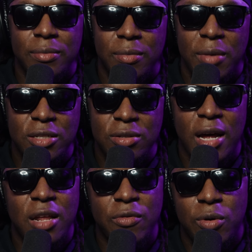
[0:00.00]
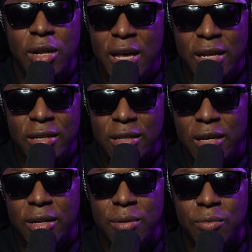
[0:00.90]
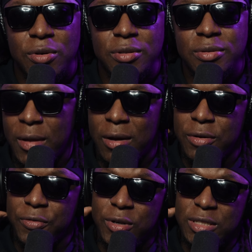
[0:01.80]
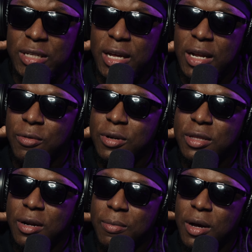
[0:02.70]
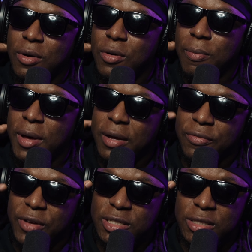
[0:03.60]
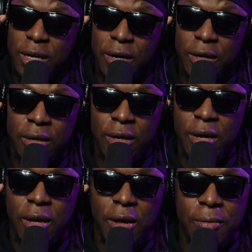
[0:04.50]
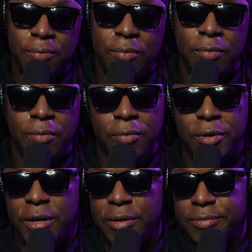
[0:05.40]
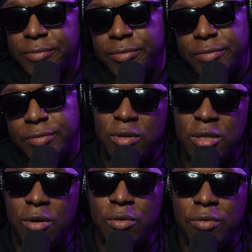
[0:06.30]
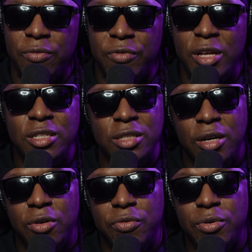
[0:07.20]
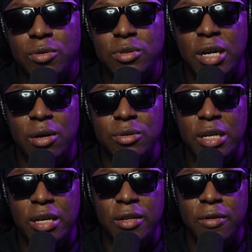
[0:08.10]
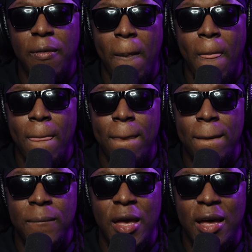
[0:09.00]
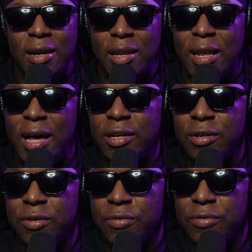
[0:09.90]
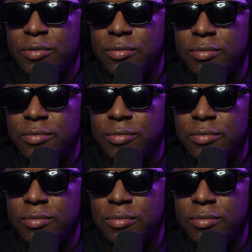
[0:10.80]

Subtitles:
Makes you not even want to eat anything anymore. I don't know, for a second I really thought about going back vegetarian, but certain vegetarian foods that I was eating had a lot of